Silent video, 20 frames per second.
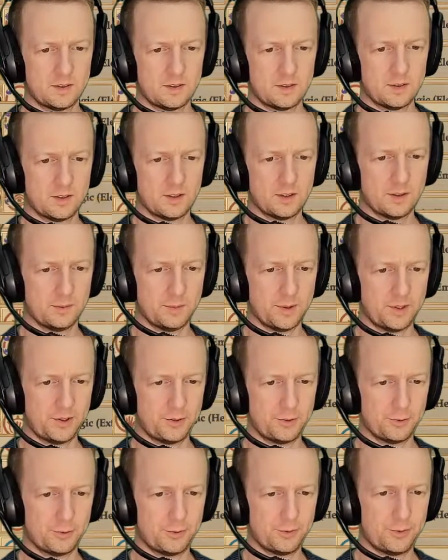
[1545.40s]

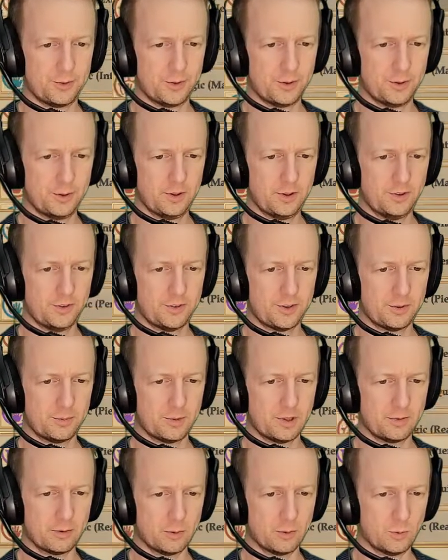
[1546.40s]
Elemental focus. I don't
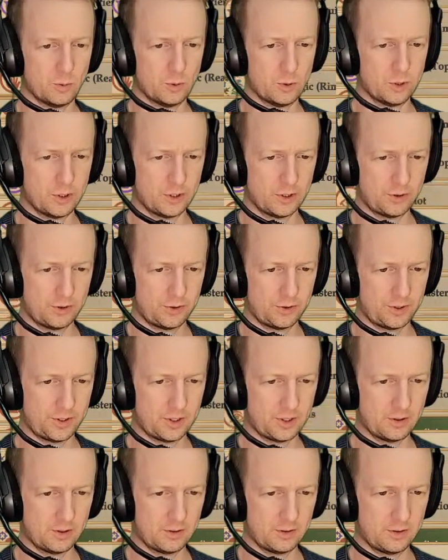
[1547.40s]
believe it works on
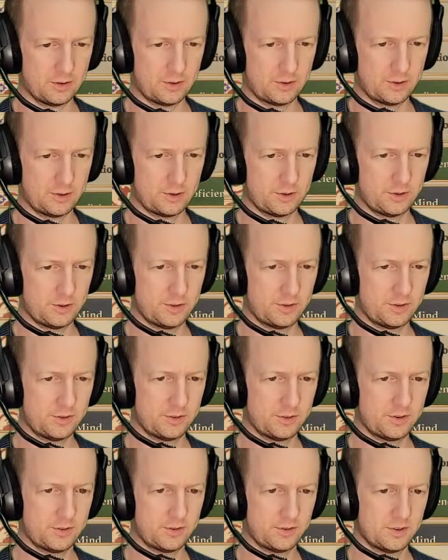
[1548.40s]
our
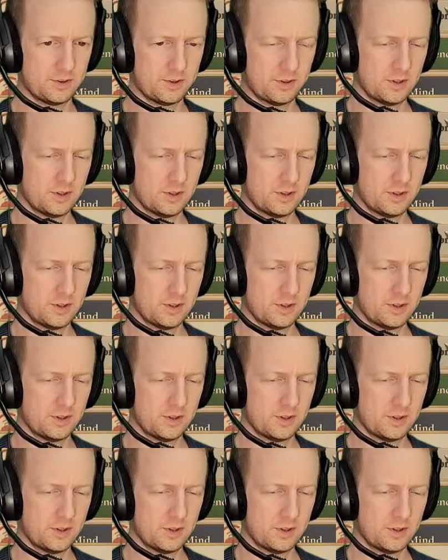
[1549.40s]
shots.